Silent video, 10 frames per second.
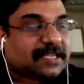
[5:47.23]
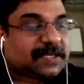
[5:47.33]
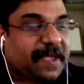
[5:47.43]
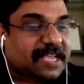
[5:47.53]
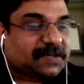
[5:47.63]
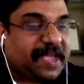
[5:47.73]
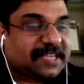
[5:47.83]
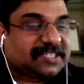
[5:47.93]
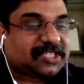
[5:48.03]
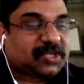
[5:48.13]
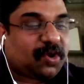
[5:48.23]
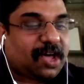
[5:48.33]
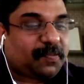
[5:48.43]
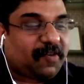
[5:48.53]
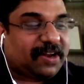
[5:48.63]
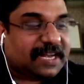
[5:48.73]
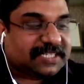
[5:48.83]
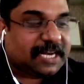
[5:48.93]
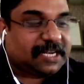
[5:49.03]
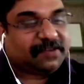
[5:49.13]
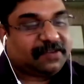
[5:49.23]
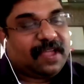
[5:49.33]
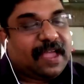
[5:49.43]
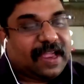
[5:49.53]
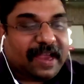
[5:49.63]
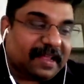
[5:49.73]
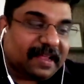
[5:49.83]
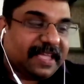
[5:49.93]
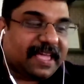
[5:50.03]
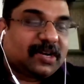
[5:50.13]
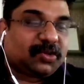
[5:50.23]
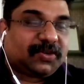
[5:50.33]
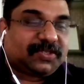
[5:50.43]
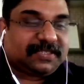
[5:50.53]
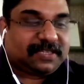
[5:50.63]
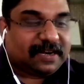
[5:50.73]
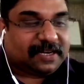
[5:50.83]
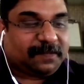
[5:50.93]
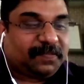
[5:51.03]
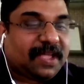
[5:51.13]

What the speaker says: Space-Based Solar Power Initiative in the year 2013.